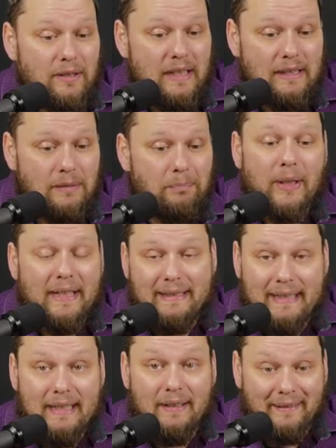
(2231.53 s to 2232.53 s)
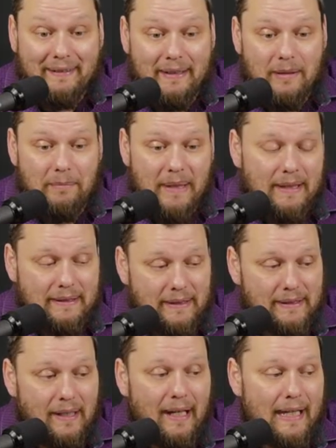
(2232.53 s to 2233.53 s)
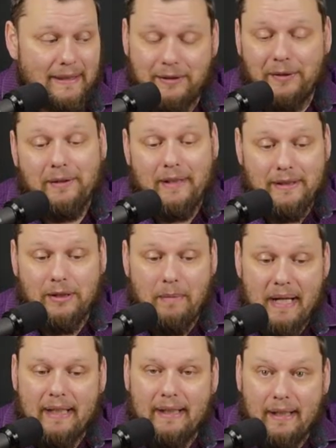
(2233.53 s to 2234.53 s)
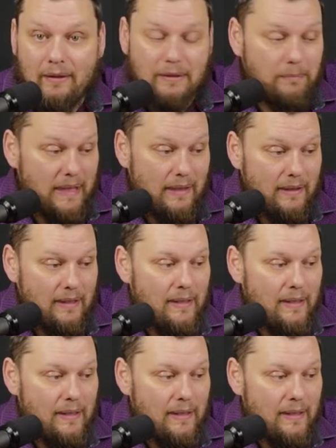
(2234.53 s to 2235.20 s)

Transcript: You need to put a D on here because it's not as certain as you're making it out to be.